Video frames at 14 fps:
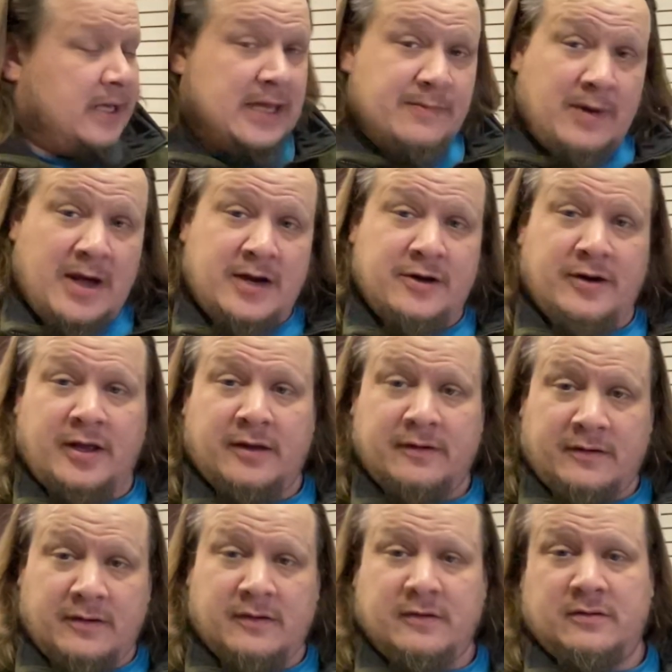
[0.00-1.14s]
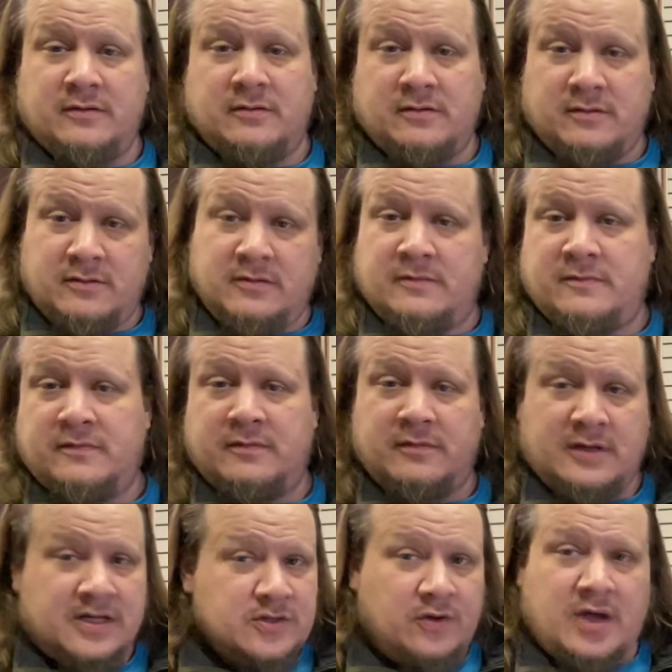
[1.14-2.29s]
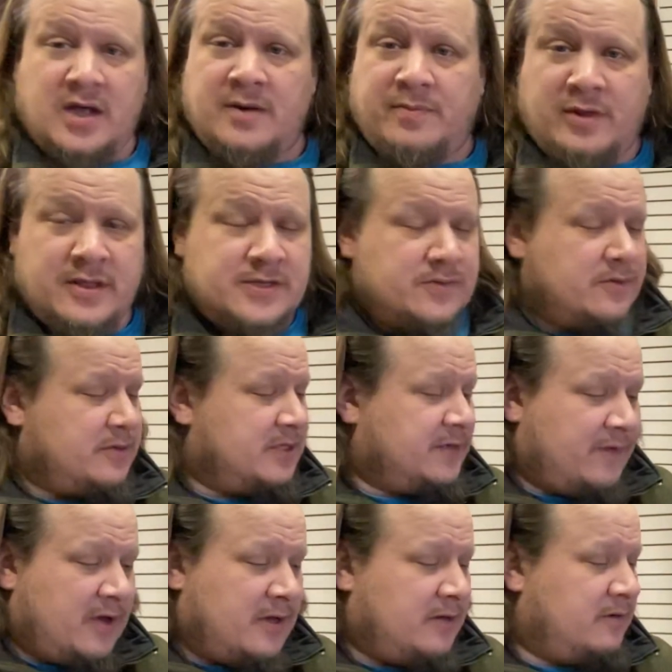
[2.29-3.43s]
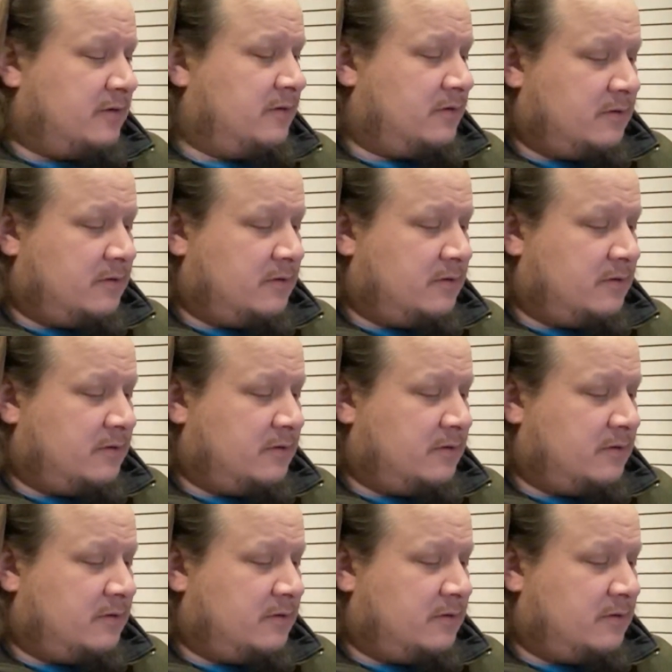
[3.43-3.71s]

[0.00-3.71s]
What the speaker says: E minor again. It's okay to play this one, it's fine.